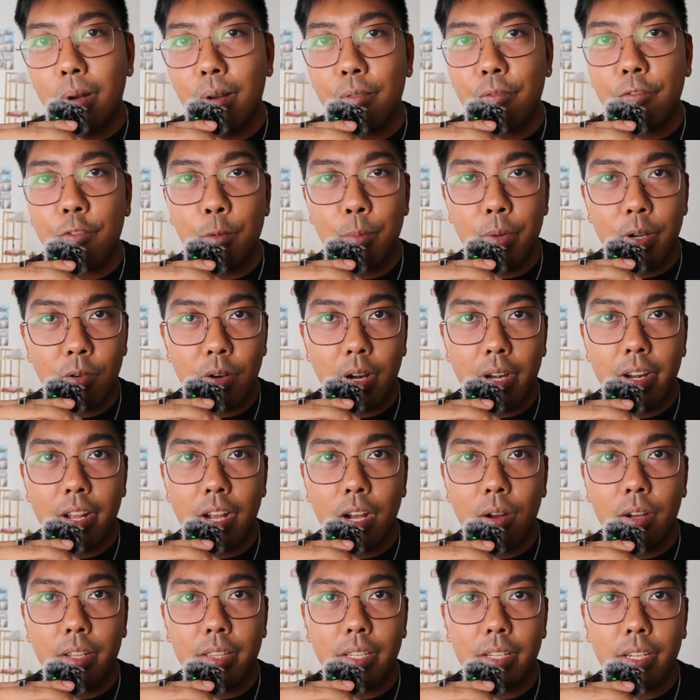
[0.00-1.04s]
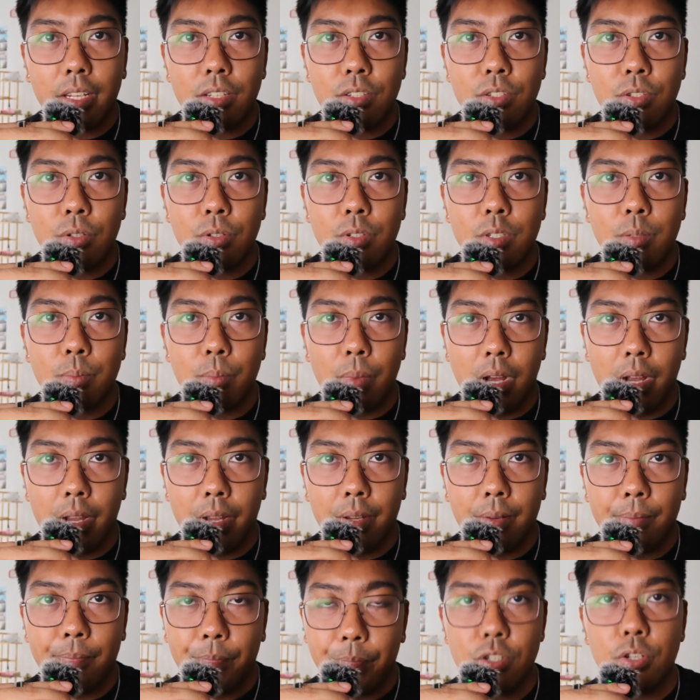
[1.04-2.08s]
but for me right now, I think it suits
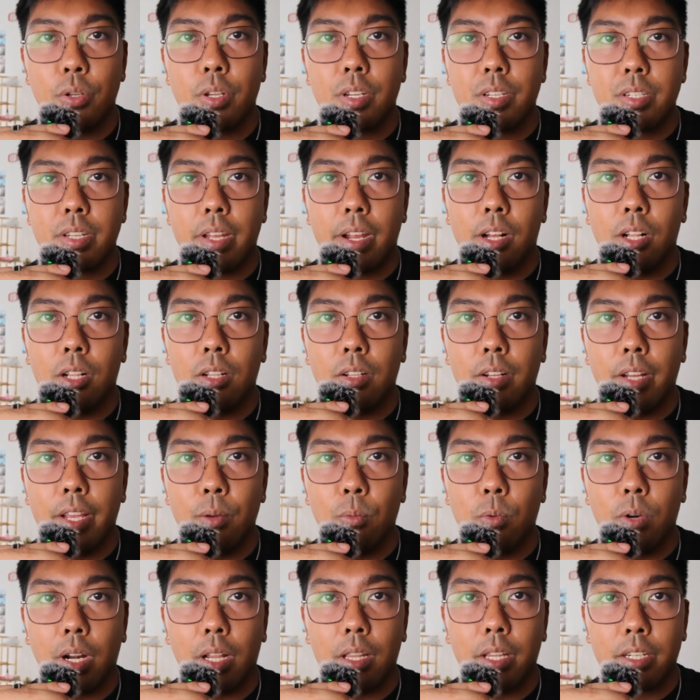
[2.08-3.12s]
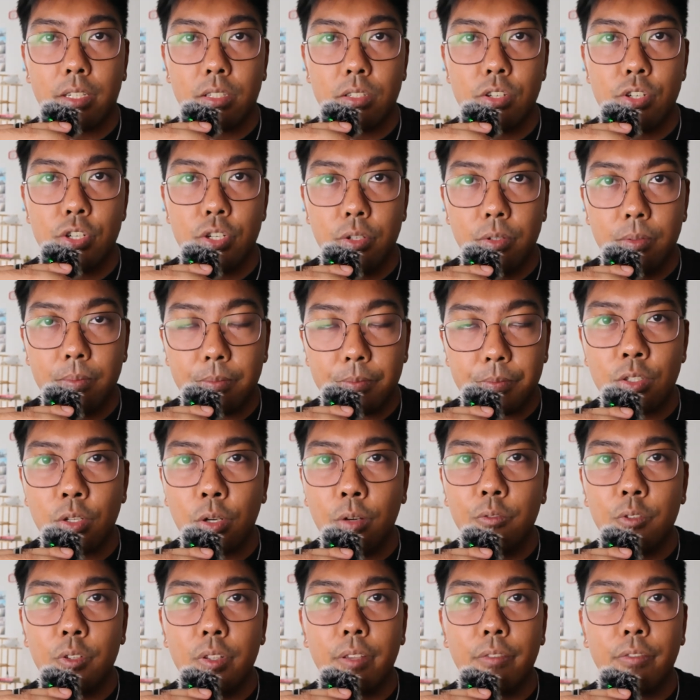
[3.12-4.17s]
my shooting style and what I like to shoot. So
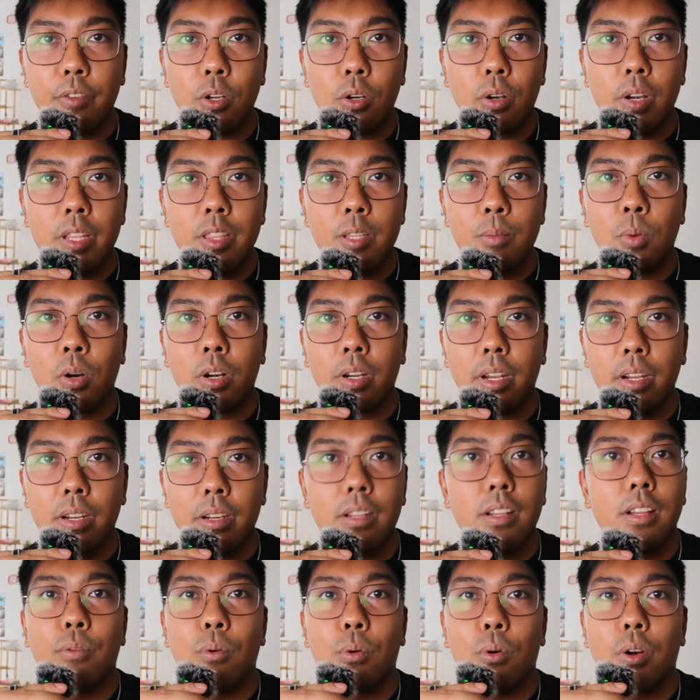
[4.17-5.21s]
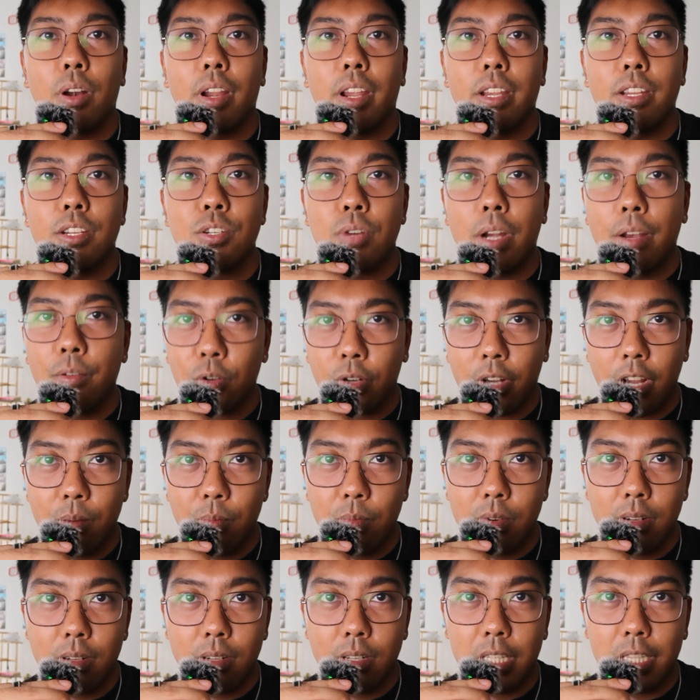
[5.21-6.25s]
hopefully if you're in the market for a travel
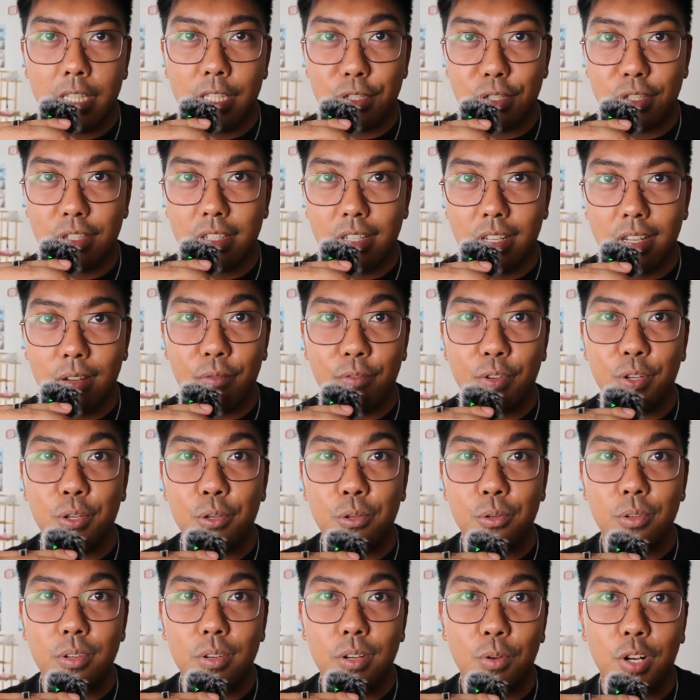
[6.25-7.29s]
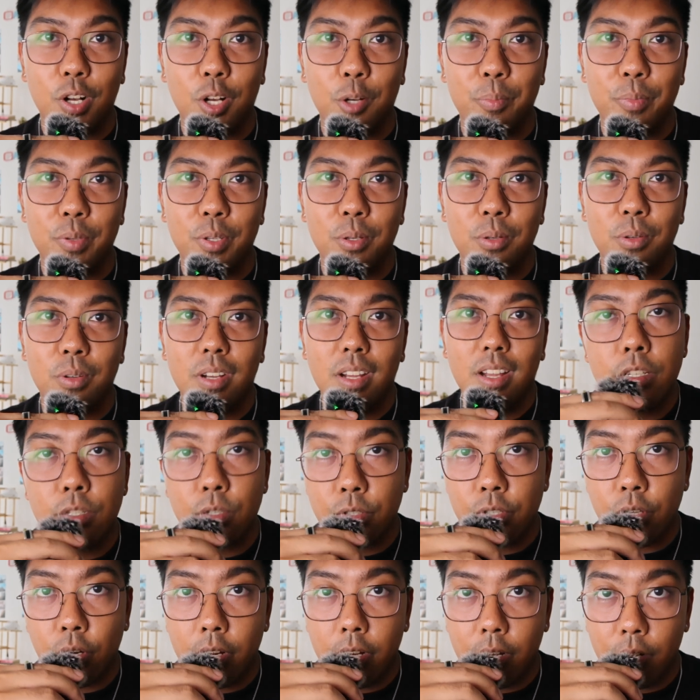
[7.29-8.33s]
camera, this review will help you. So
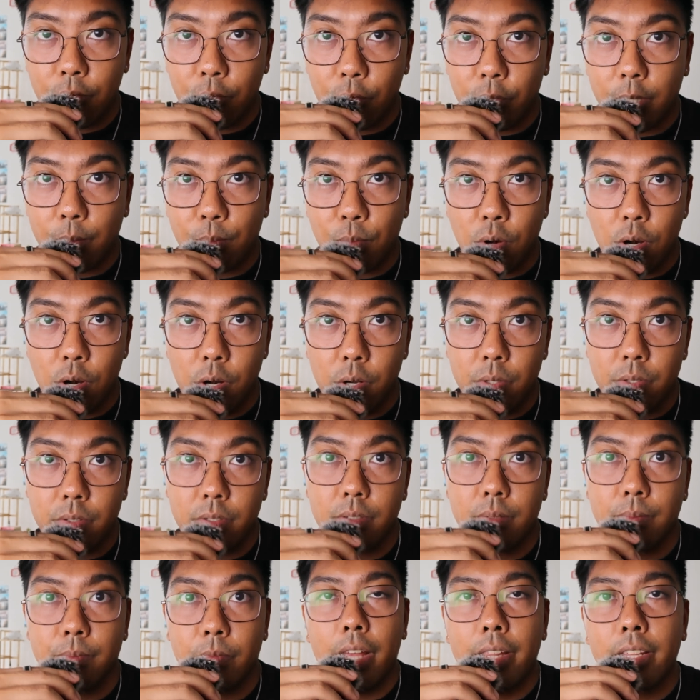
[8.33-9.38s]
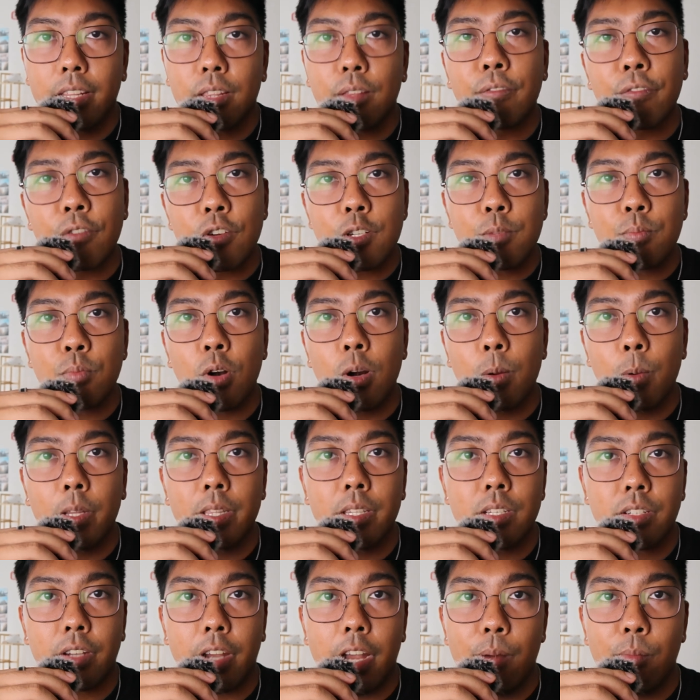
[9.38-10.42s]
starting off with the pros. I think the first pro about
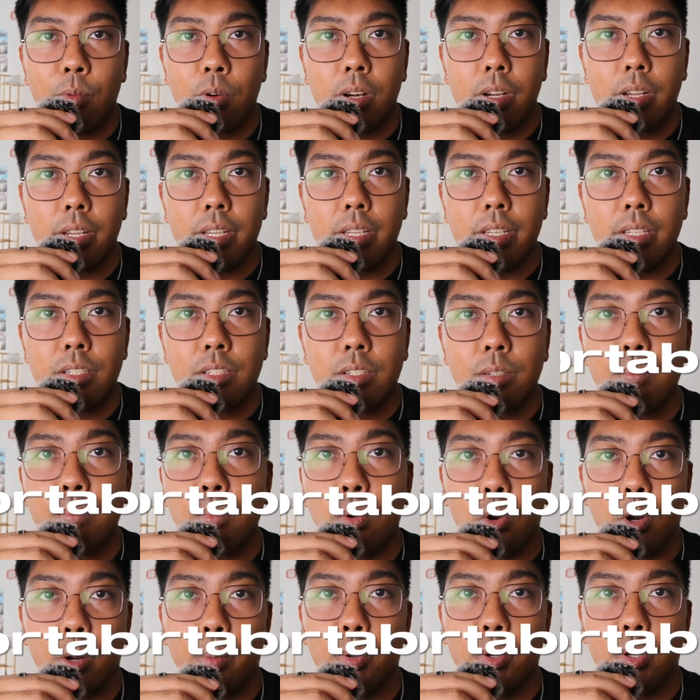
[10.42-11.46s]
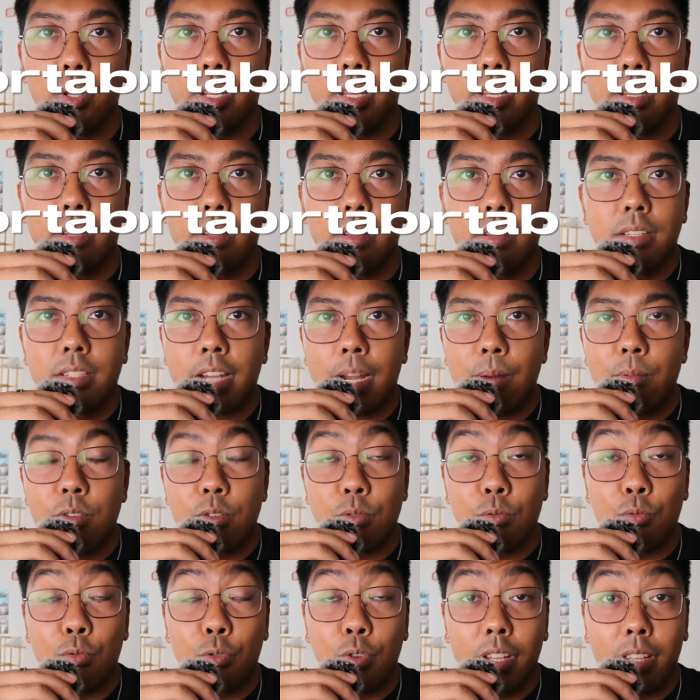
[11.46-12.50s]
this camera is portability. This camera is
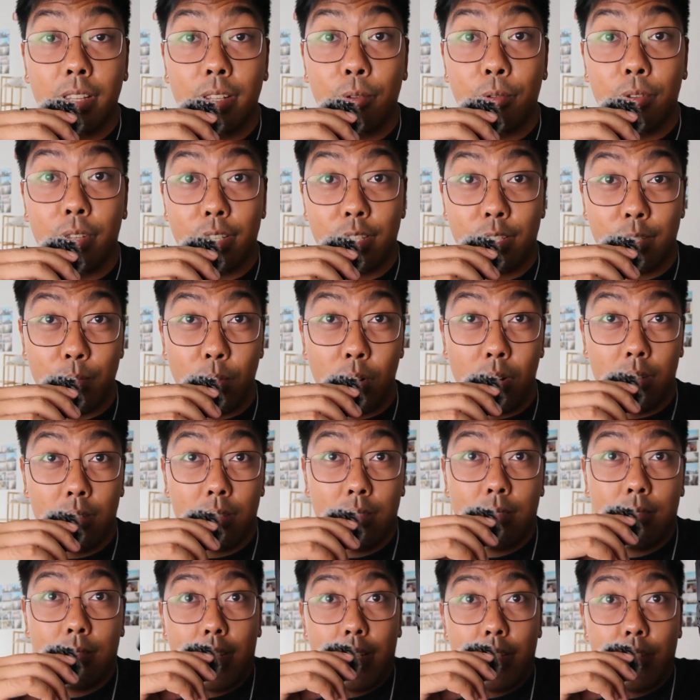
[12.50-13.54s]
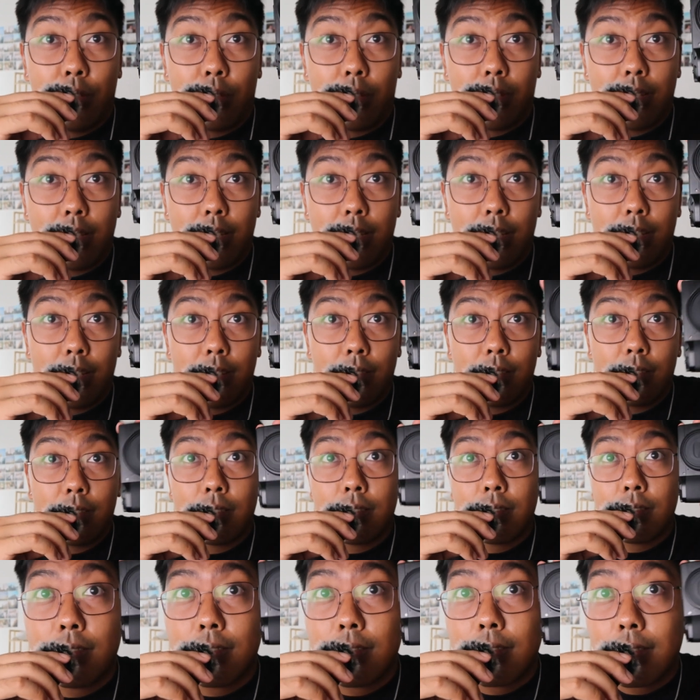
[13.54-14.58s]
really, really small, as you can see.
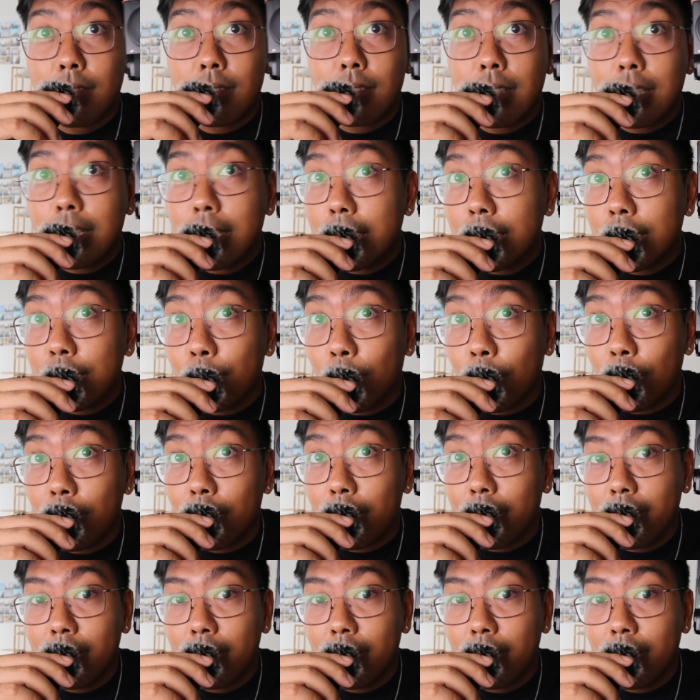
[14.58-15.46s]
It's smaller